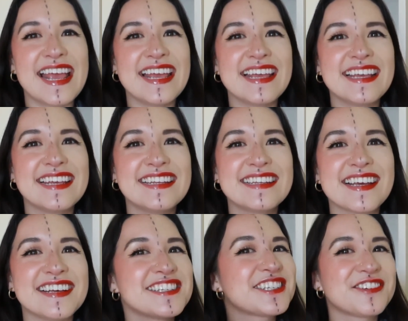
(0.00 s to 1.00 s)
and
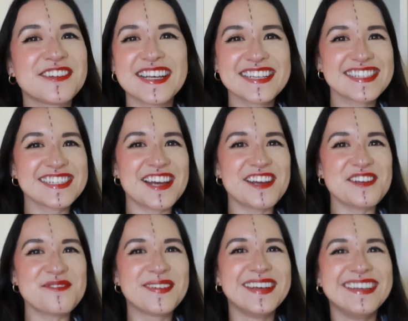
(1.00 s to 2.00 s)
until next
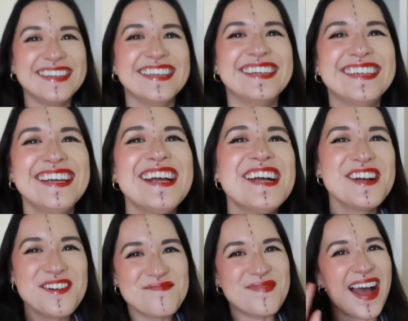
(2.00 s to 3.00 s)
time,
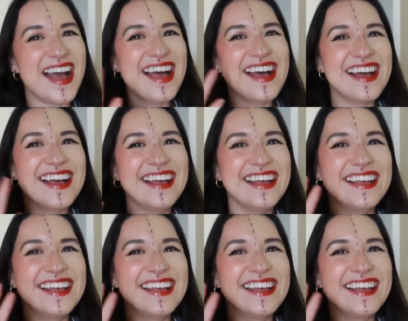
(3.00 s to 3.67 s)
bye!